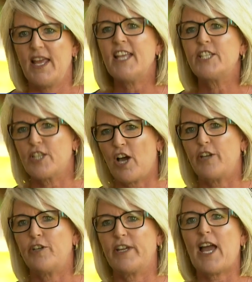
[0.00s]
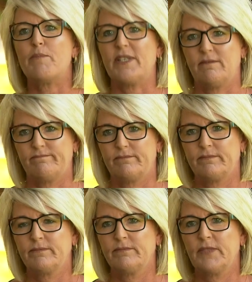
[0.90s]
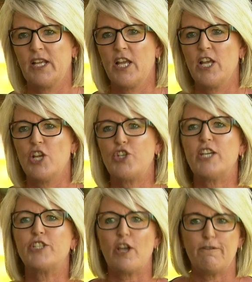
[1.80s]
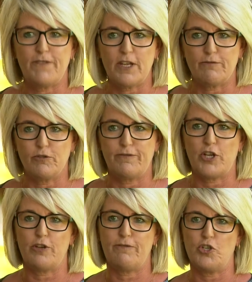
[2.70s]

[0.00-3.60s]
inside her cabin. She is so fearful for her